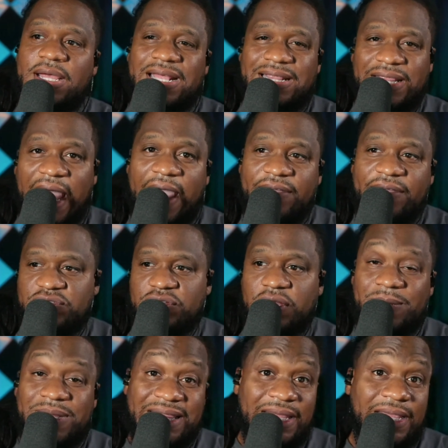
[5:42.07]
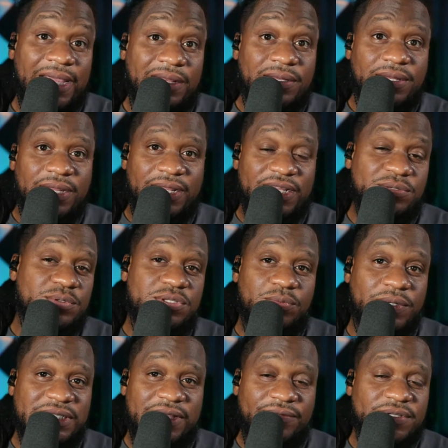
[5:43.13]
live streaming then. And this was
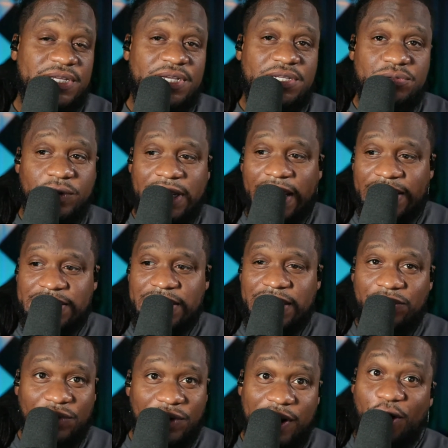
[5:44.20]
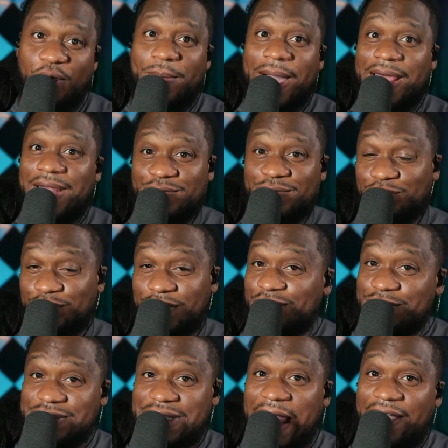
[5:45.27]
2017, 2018 when nobody really
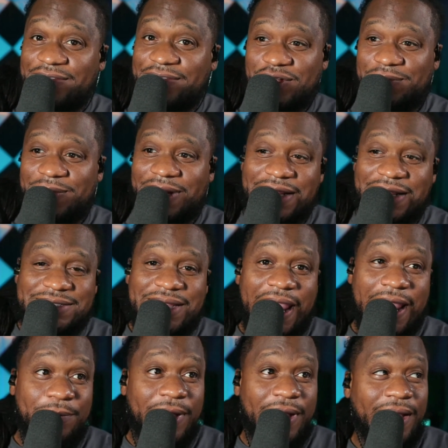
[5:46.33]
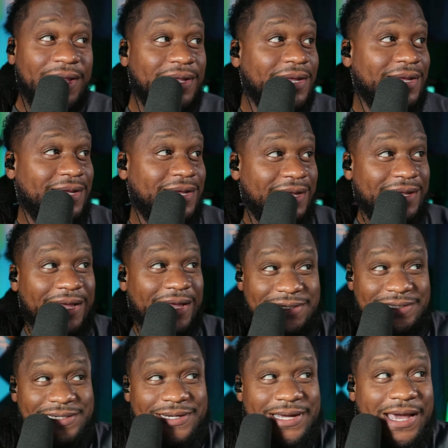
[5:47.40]
was live streaming. I just had I
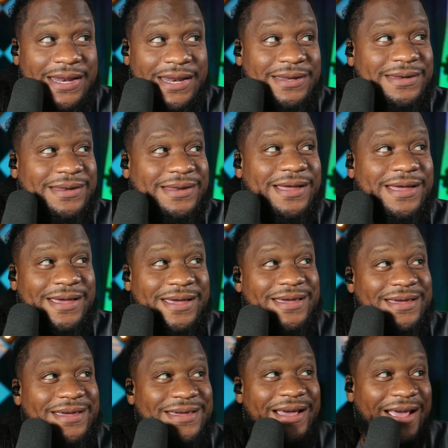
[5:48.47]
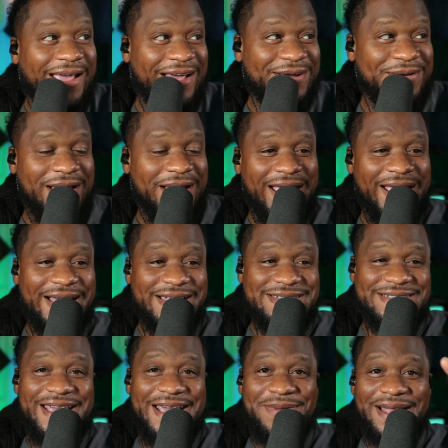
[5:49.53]
still got it. I
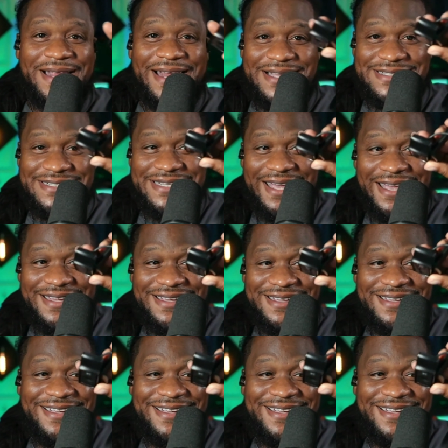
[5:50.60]
just had my Logitech